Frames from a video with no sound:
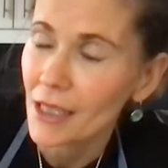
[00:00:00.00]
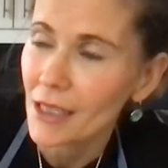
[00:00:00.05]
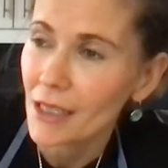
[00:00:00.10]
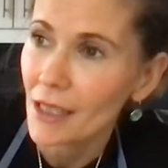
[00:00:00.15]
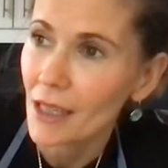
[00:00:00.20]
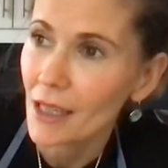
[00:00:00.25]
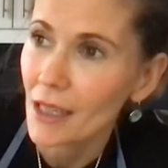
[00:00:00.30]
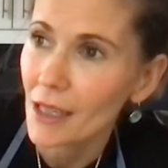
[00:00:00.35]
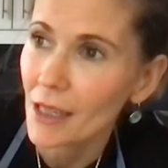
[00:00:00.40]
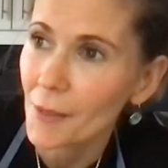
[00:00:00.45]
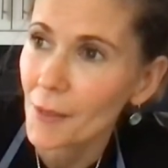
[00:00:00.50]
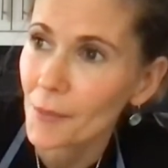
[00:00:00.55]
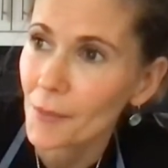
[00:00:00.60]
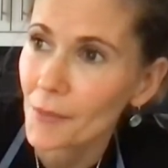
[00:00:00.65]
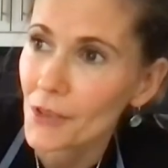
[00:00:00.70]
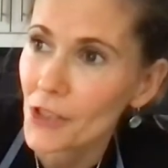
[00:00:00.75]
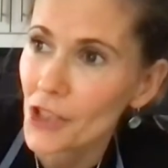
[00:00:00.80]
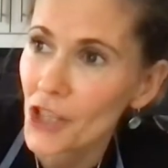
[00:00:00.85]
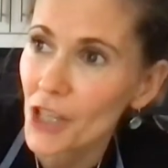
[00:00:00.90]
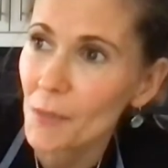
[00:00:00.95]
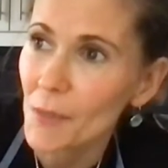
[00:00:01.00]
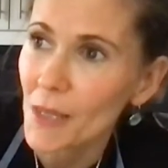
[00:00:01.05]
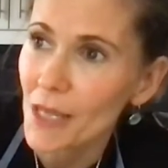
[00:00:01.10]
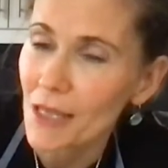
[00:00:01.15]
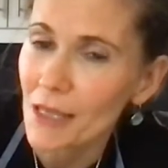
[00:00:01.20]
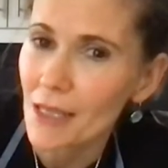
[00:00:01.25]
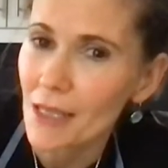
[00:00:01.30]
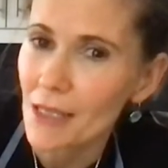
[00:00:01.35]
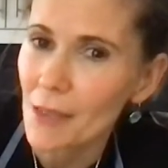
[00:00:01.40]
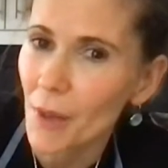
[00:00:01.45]

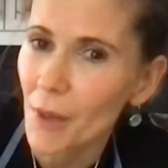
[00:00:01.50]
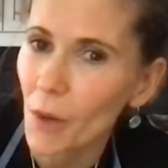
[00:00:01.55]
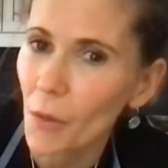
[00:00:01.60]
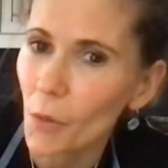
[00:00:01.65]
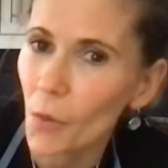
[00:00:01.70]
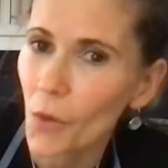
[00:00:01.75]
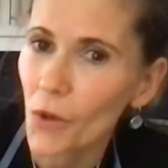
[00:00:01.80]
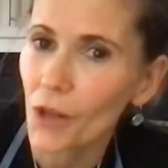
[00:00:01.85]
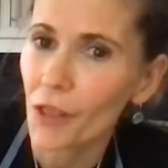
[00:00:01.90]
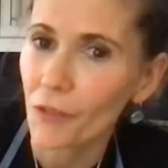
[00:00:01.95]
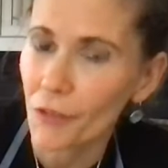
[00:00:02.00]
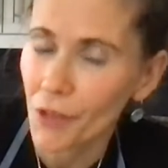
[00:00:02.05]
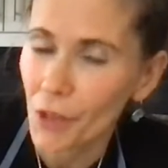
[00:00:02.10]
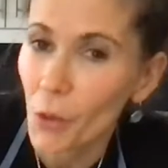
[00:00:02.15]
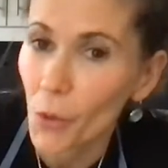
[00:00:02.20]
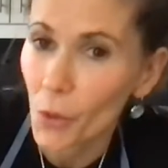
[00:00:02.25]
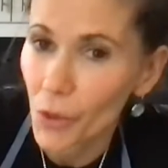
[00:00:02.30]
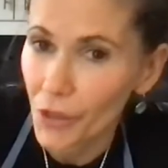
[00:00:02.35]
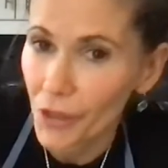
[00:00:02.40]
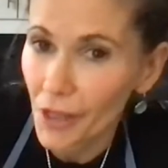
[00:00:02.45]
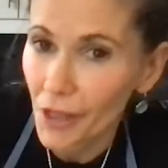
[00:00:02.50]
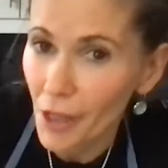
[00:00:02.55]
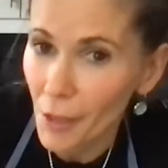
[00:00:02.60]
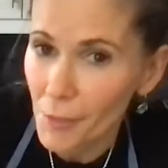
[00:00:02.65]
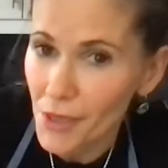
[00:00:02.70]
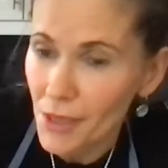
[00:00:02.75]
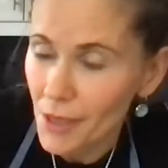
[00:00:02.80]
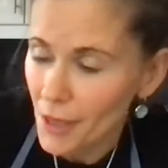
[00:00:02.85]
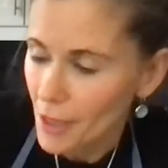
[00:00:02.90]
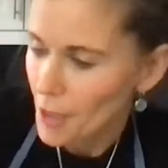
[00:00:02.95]
chickpeas is about 1 3/4
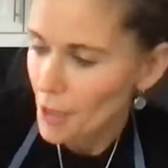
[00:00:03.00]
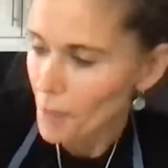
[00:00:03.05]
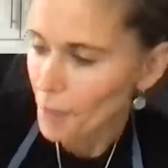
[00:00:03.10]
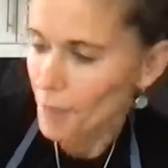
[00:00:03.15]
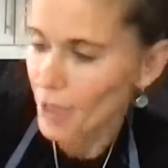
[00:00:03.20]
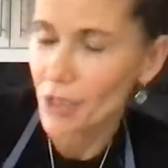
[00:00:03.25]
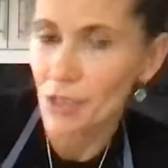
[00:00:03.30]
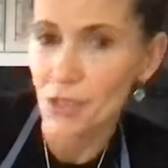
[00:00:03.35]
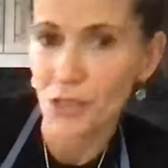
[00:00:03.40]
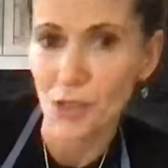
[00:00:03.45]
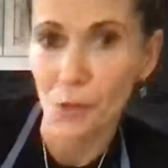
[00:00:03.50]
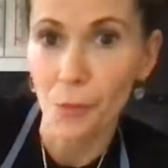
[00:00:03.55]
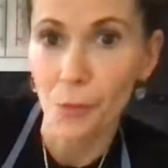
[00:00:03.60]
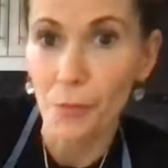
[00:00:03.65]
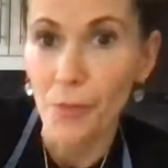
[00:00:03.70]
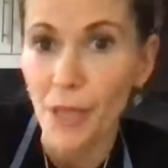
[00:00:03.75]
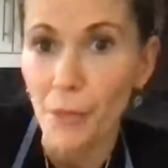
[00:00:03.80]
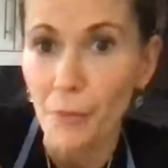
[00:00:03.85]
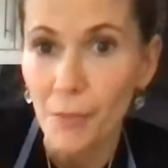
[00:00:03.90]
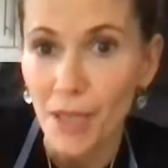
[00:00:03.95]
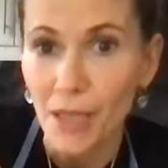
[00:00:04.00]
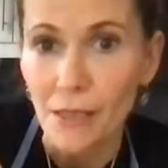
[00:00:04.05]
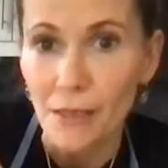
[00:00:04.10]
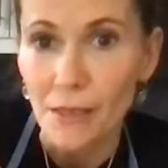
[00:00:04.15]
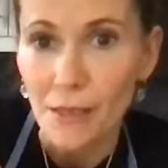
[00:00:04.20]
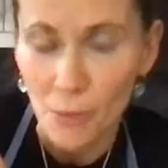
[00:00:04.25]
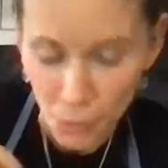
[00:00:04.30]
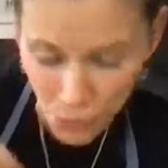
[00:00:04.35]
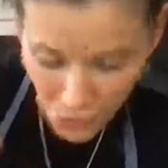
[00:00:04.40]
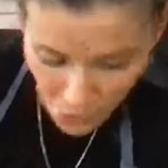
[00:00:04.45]
cups because they're big beans,
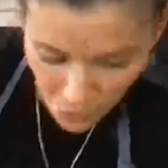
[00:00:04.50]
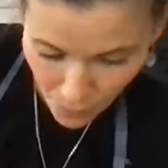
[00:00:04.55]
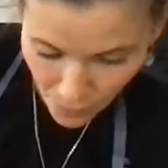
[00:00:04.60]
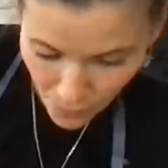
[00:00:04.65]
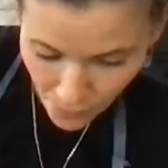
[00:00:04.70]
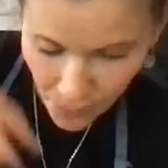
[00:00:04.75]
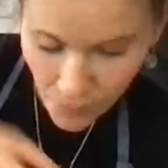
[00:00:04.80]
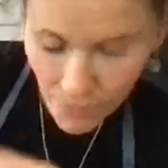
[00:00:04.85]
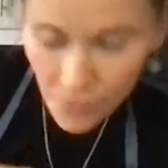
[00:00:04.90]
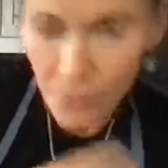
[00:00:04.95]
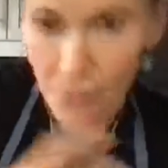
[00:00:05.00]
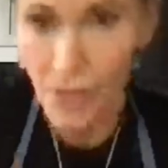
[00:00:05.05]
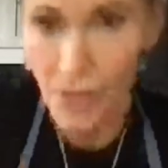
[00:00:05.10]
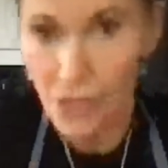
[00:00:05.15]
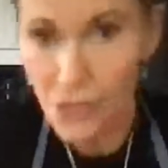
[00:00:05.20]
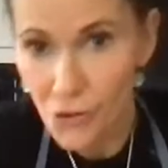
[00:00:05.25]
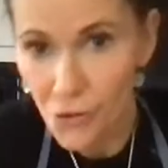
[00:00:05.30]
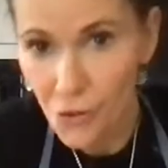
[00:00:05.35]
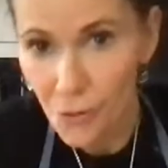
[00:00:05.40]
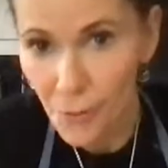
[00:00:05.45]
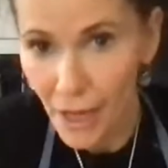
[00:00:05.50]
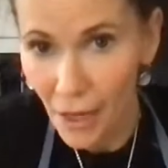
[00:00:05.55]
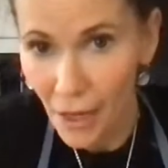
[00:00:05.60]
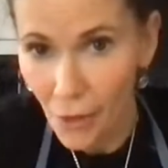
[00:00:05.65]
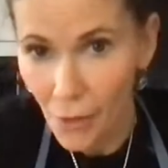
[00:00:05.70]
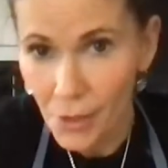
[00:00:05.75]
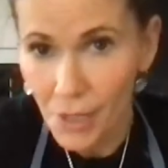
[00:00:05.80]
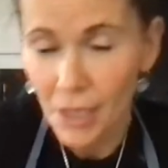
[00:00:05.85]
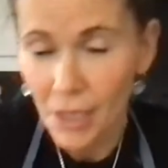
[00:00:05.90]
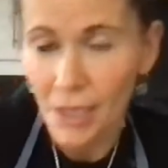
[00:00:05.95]
and when you measure them
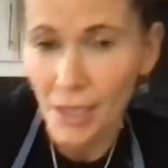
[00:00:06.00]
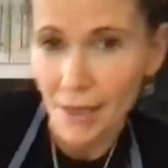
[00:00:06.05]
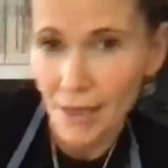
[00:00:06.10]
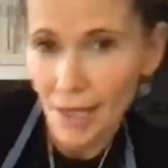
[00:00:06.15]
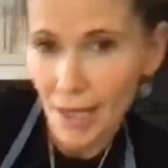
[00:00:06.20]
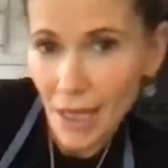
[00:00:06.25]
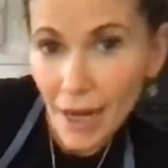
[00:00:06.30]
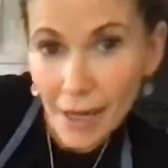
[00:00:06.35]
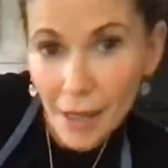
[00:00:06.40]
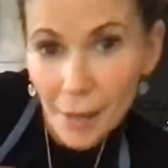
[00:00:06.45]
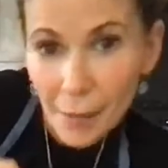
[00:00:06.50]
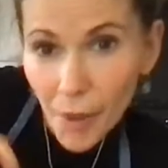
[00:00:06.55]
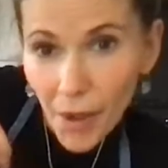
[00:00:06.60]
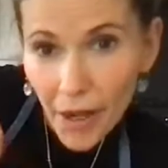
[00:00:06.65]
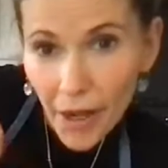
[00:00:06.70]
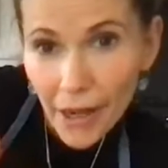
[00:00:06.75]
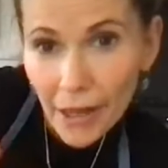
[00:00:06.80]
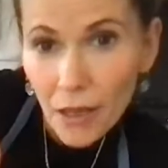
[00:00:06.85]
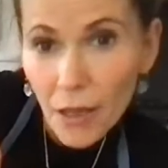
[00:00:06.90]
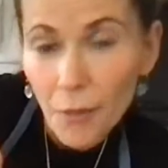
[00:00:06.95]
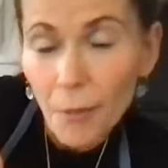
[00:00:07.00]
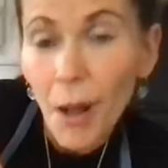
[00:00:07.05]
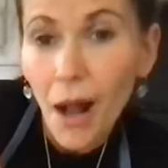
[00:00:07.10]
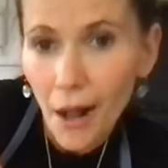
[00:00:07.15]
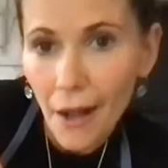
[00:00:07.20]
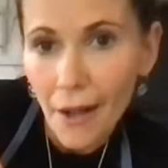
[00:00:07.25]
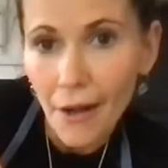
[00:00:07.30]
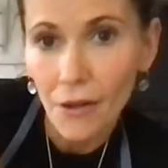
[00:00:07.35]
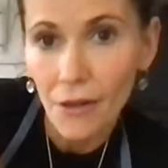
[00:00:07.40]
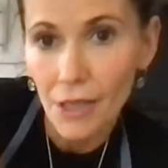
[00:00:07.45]
out, they kind of pile up
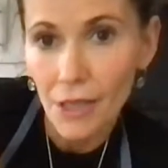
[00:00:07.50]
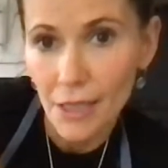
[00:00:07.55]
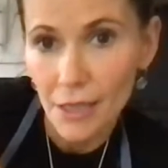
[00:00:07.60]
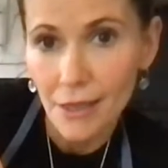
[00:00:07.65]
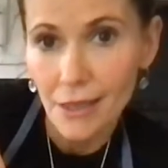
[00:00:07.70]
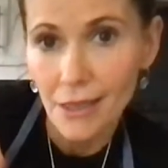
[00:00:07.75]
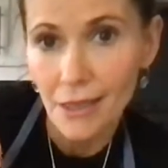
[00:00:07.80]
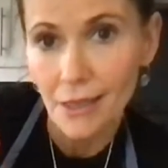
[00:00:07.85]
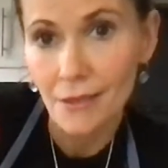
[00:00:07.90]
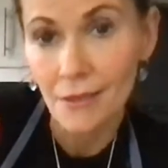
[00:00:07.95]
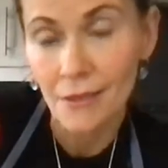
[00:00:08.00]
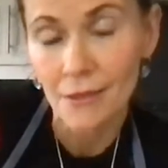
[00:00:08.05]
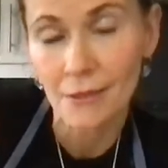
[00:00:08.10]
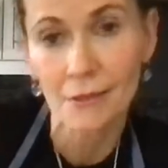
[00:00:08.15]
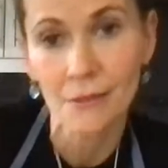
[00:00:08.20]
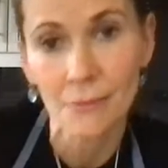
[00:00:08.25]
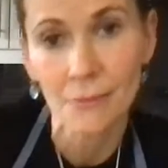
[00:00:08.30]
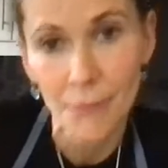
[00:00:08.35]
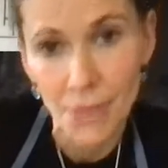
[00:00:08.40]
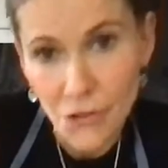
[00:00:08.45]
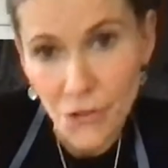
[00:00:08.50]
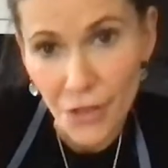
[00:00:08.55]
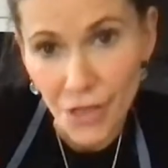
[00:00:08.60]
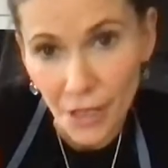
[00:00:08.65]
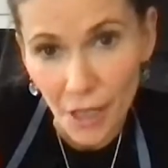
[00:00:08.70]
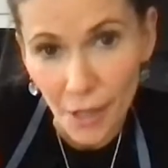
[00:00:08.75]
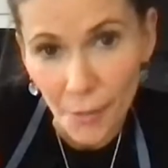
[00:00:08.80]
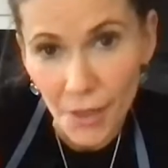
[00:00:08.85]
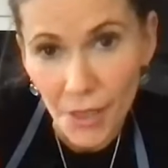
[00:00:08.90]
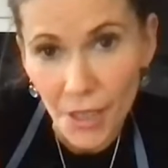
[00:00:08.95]
higher in the measuring cup.